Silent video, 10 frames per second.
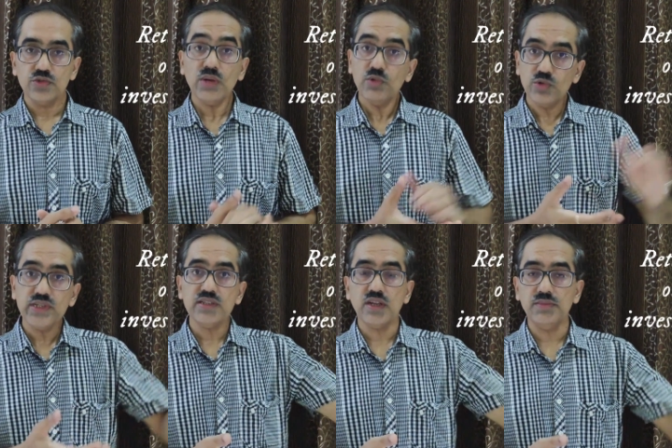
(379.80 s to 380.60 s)
So I'm
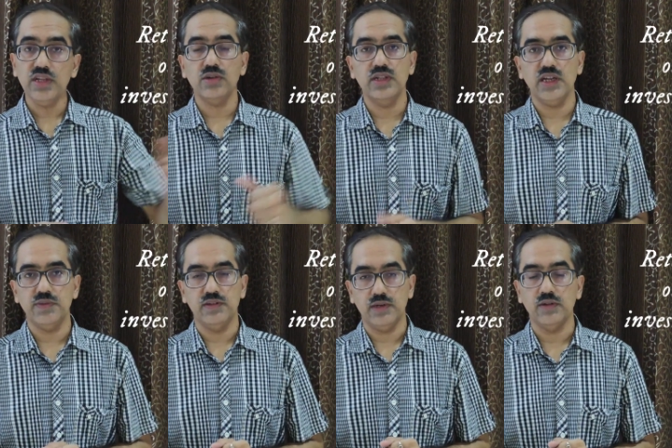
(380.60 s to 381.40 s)
losing something on
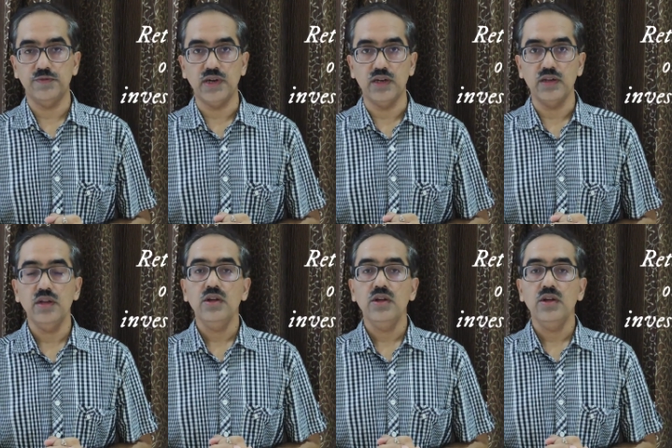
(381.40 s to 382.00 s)
that particular front.